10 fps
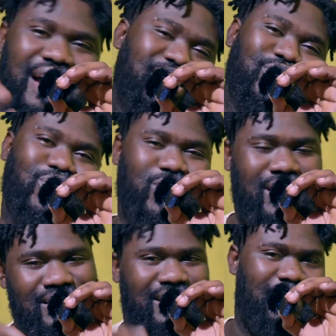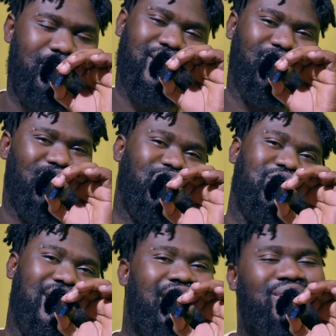I don't know that, I mean, you
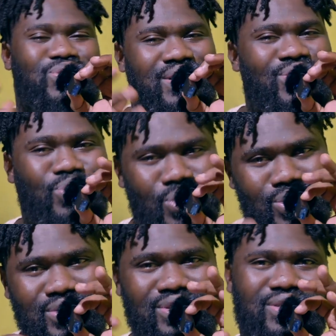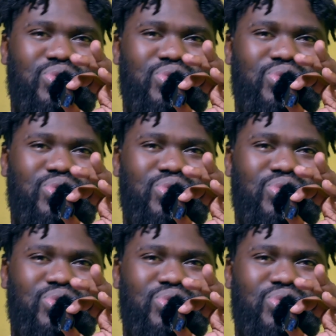guys really want